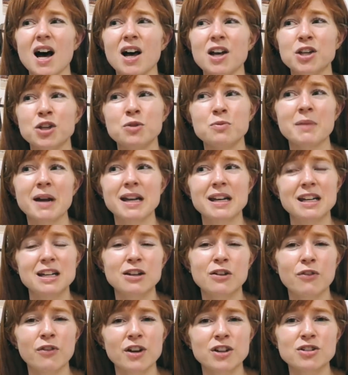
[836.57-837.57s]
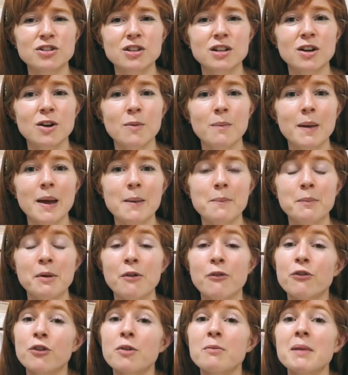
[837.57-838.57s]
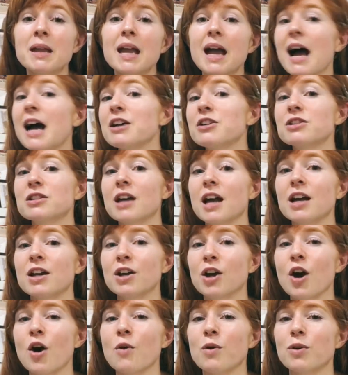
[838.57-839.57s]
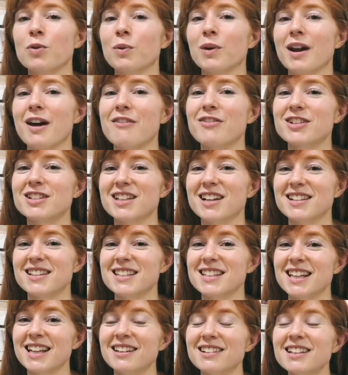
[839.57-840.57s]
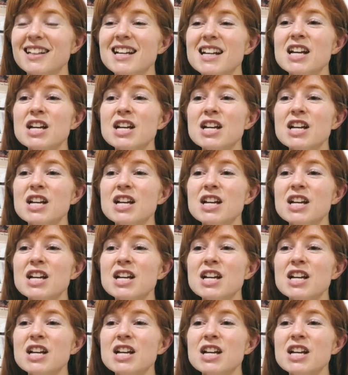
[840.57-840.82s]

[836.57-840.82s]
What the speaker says: you might need to fudge a little bit, but for me, I just kind of go with whatever's on sale.